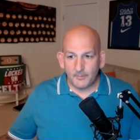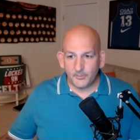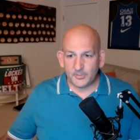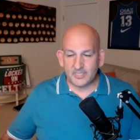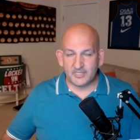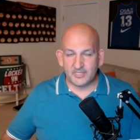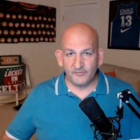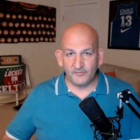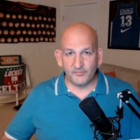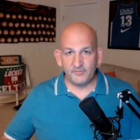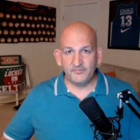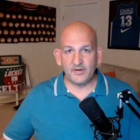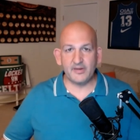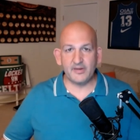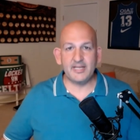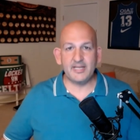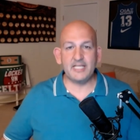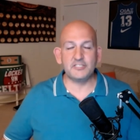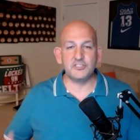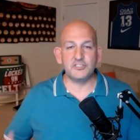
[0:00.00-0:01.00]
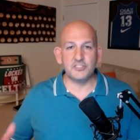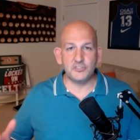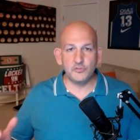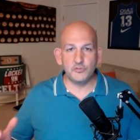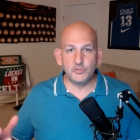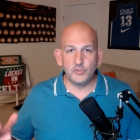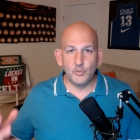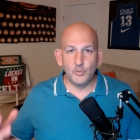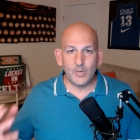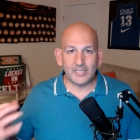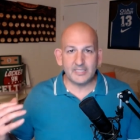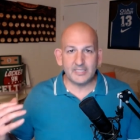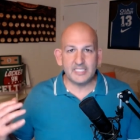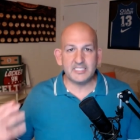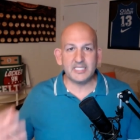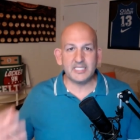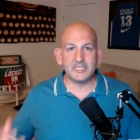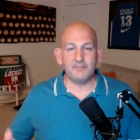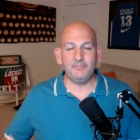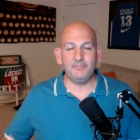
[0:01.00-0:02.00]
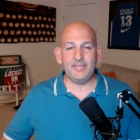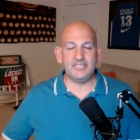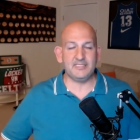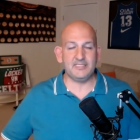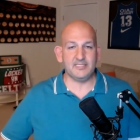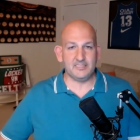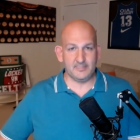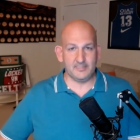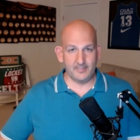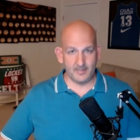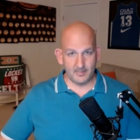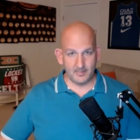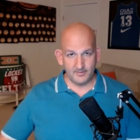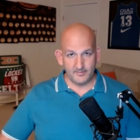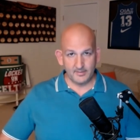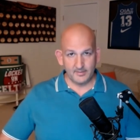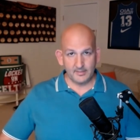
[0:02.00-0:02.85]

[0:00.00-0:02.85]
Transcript: up with different variations. You, you at least get the basics there.